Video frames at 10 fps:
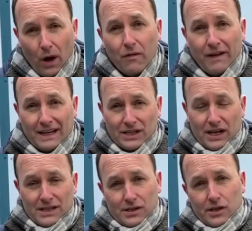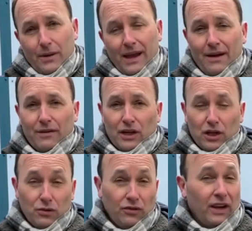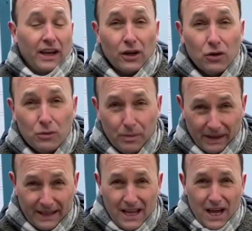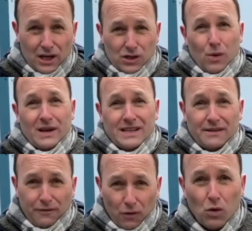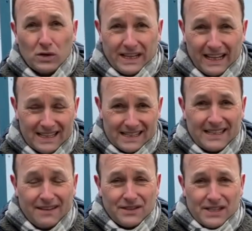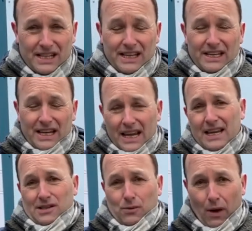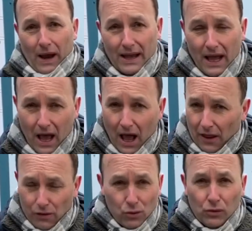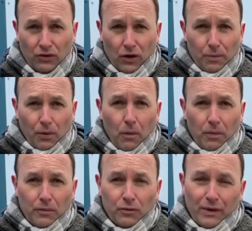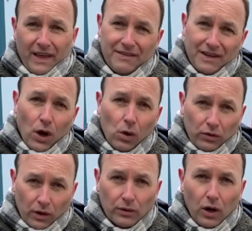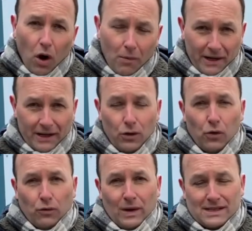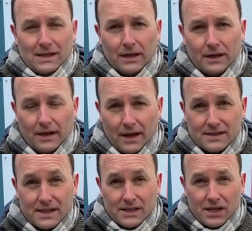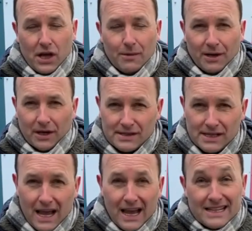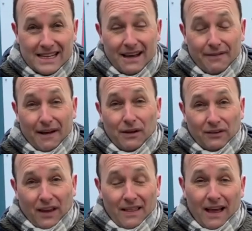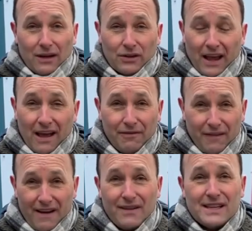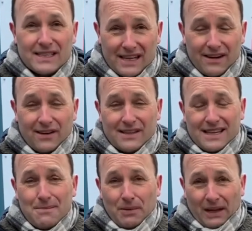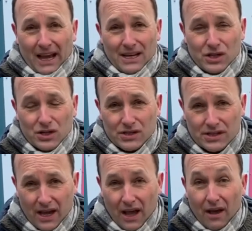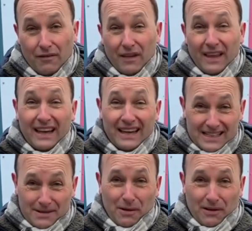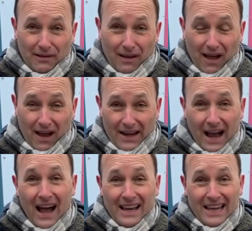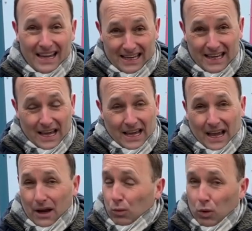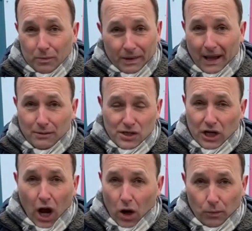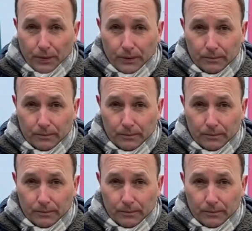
of HS2 here at Euston. It could be 2040, that's 17 years away. And there are also problems with having Old Oak Common in northwest London as the terminus. TfL say that could have very serious implications for the Elizabeth line, i.e., it wouldn't be able to cope.